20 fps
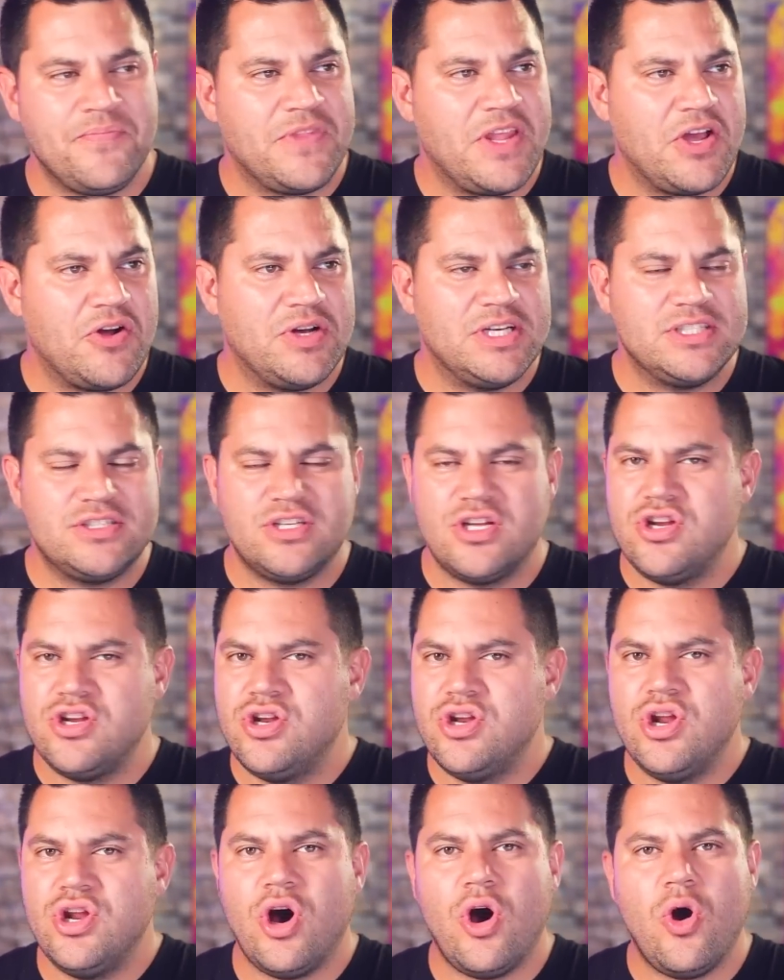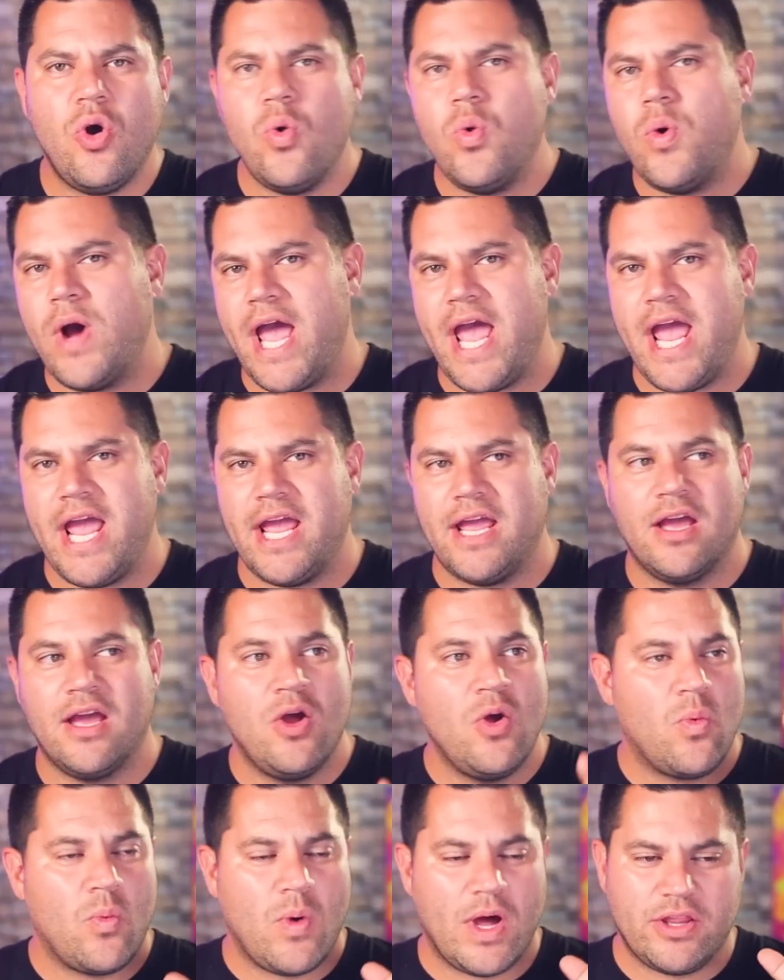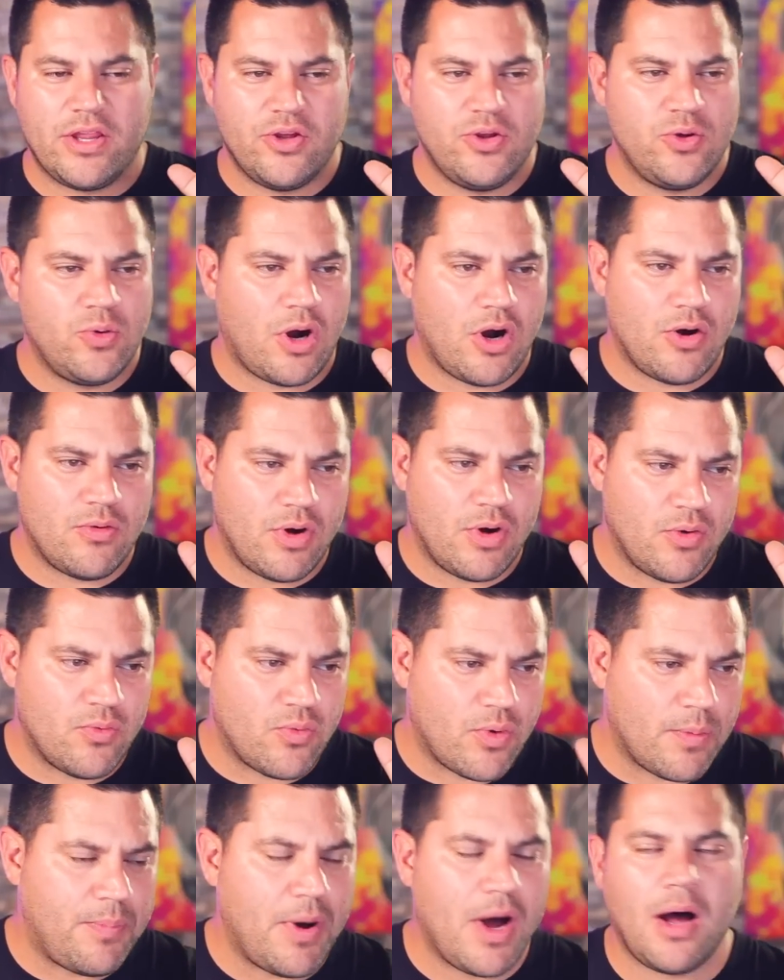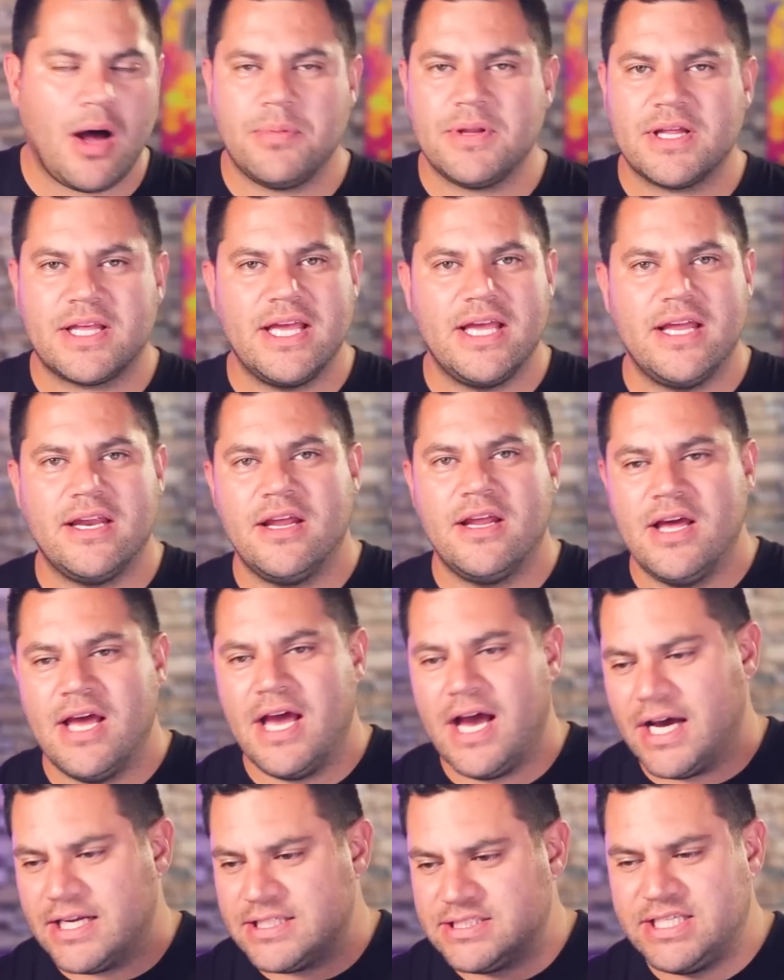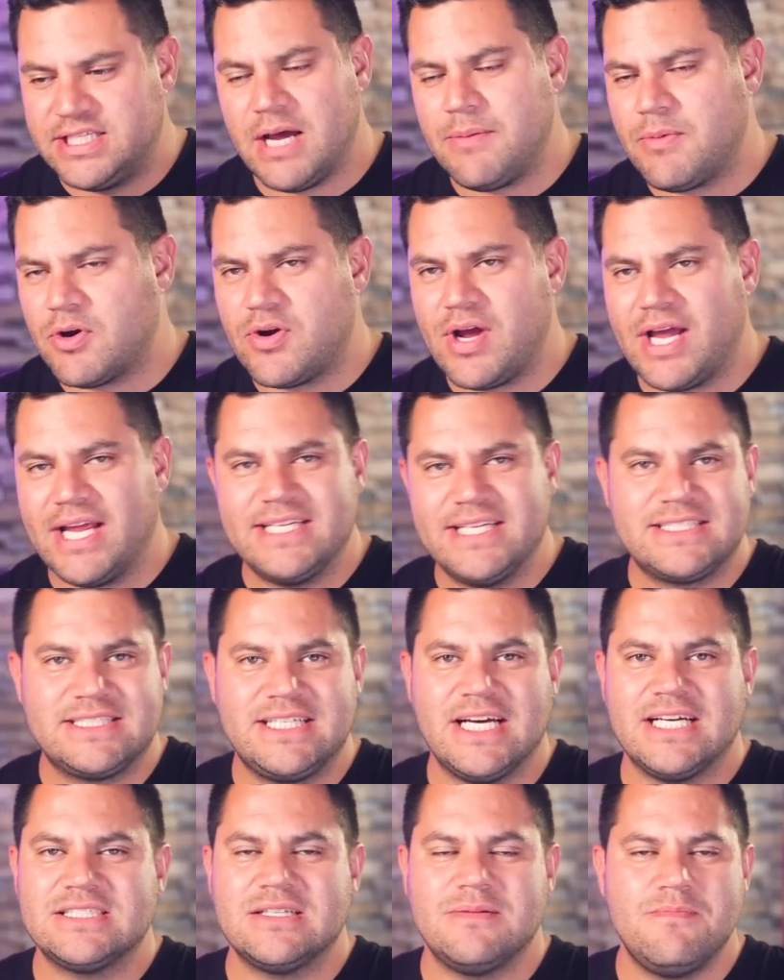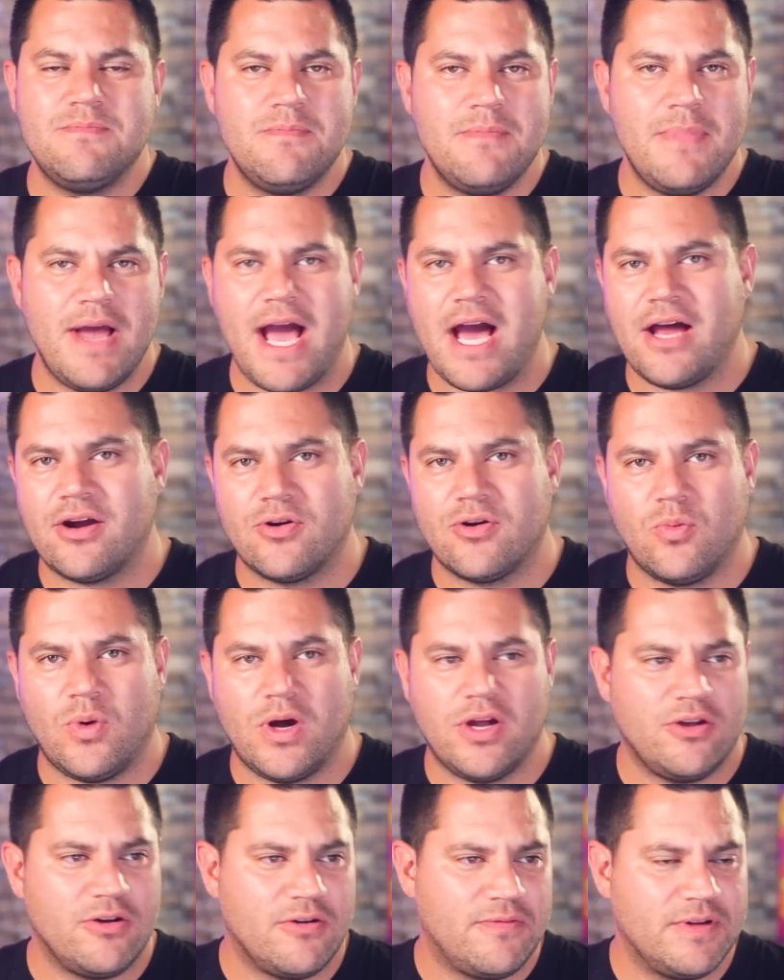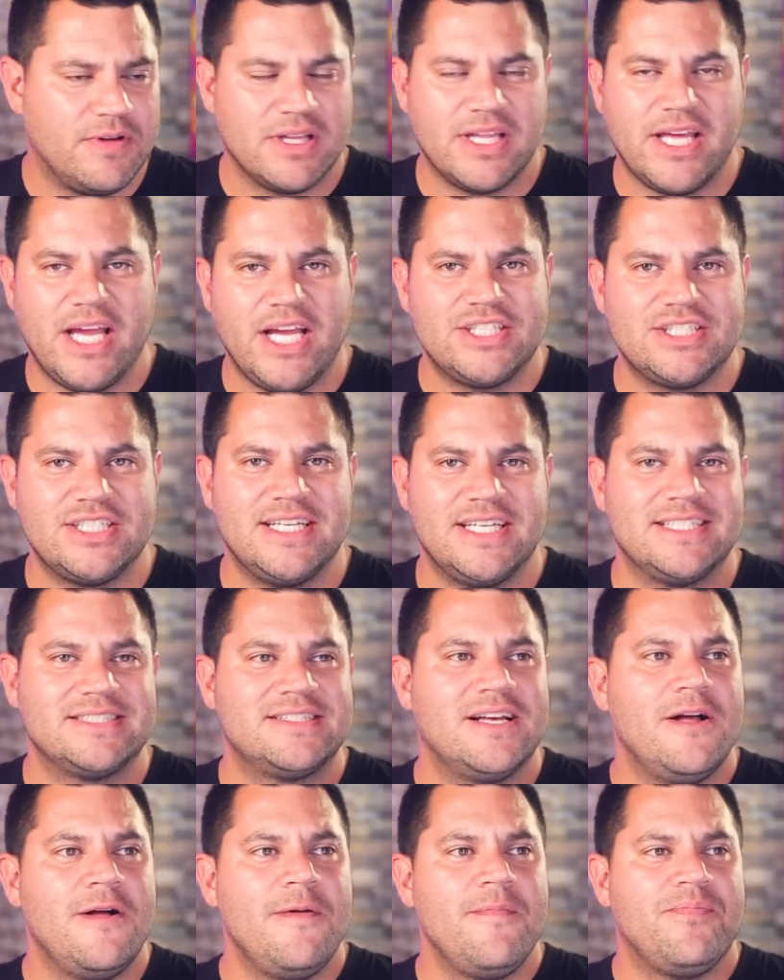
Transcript: There is no way, whether you are a Republican, a Democrat, it doesn't matter what your affiliation is,